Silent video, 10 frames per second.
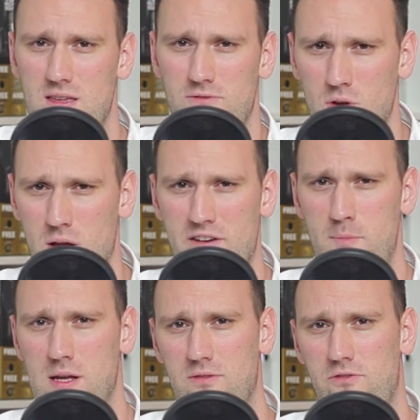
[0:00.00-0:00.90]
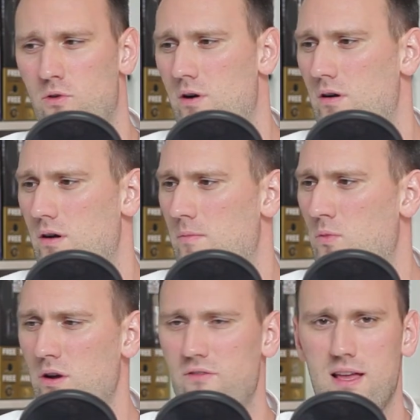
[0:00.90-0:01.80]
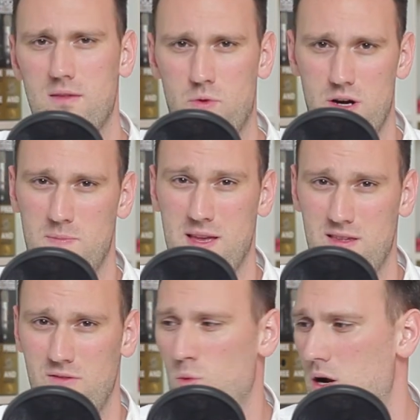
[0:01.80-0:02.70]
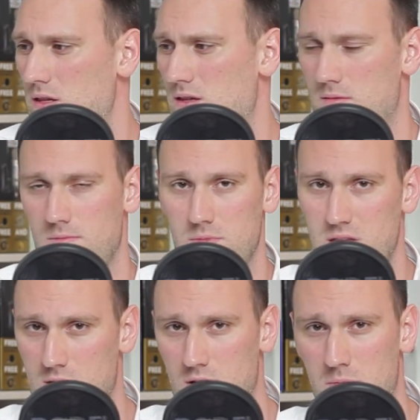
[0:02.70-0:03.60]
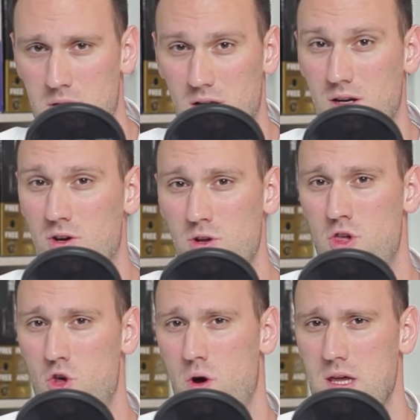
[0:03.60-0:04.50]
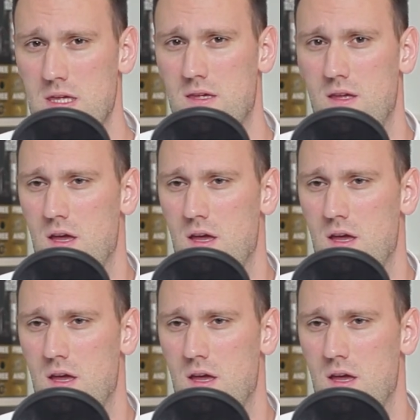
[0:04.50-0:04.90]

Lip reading: If you don't have money for more advanced, more expensive ones, this is going to be a good choice.